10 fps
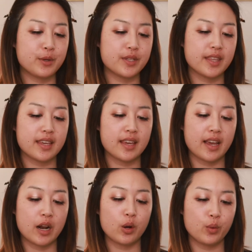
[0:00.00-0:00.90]
using the
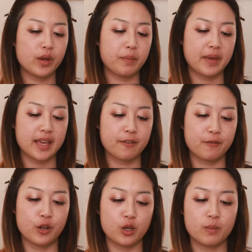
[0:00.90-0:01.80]
Heroin Make
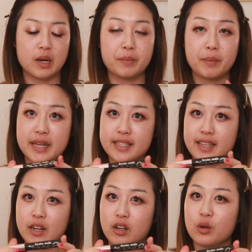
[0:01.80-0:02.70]
Volume Up
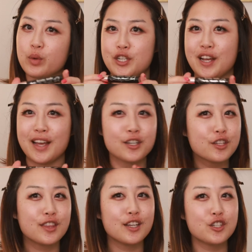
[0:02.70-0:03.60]
Mascara, which I
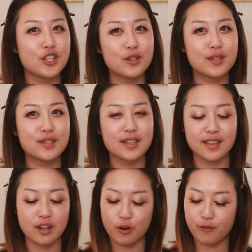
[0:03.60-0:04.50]
actually think she uses
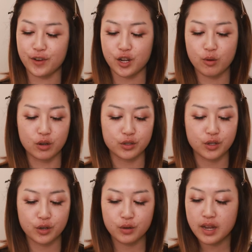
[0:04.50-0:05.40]
in her video
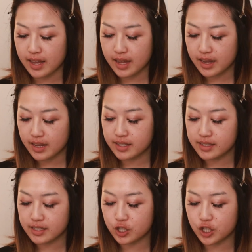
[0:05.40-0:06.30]
also.
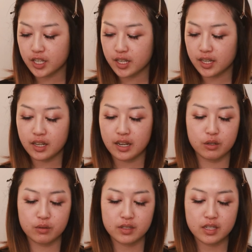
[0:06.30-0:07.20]
And she
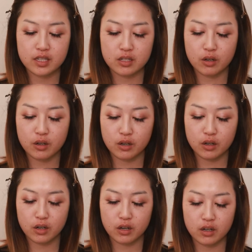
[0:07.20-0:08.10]
uses
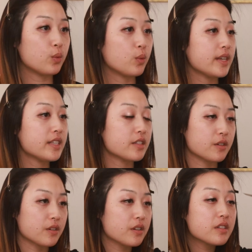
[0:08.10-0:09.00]
her
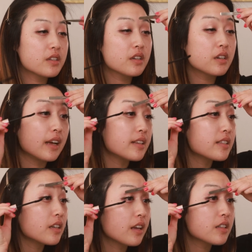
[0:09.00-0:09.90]
tweezers
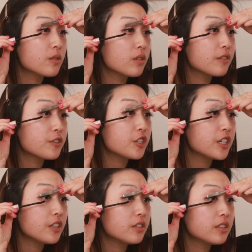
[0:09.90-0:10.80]
as a sort of
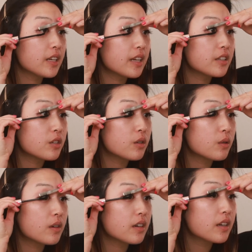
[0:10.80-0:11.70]
shield and to